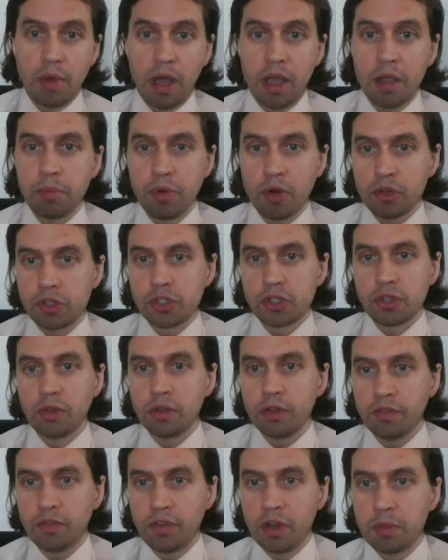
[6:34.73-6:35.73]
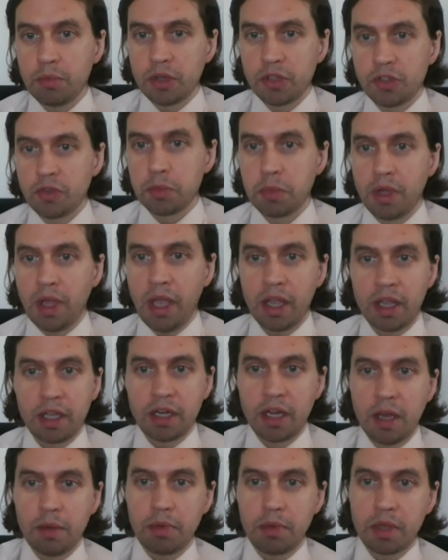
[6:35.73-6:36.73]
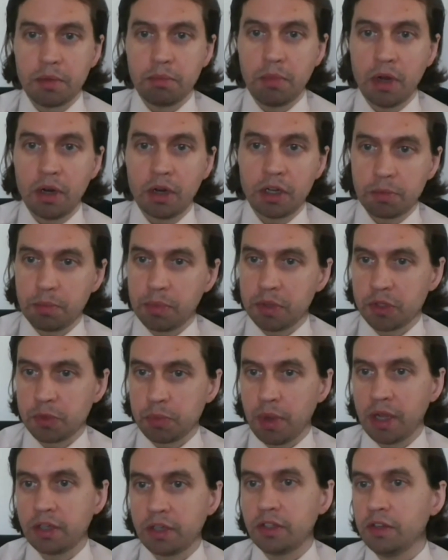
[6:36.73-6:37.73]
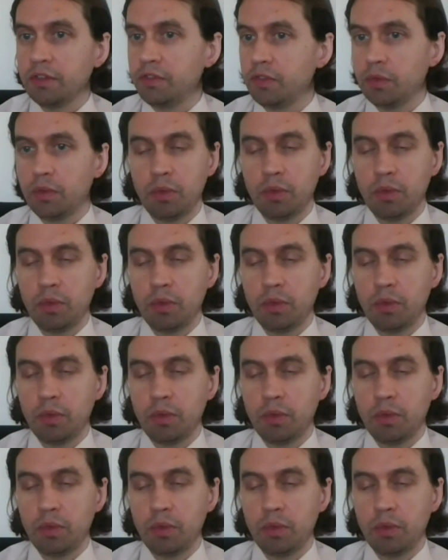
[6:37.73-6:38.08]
I approach solar very much from an economic and market perspective.